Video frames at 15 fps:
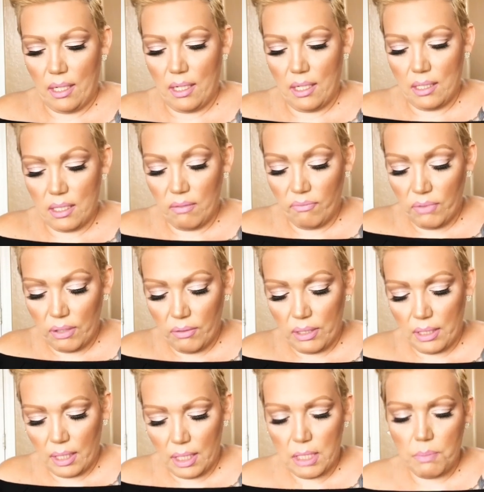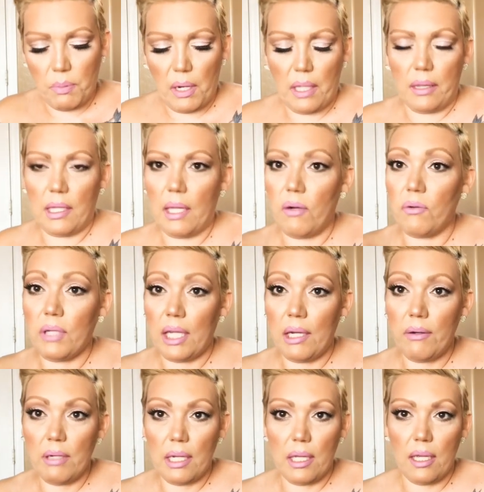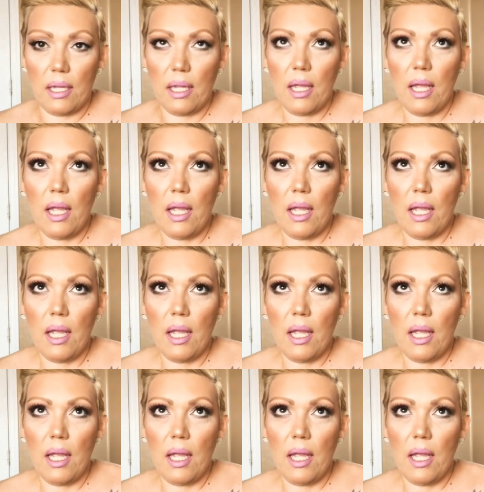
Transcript: And it's a very nice brand. They don't carry it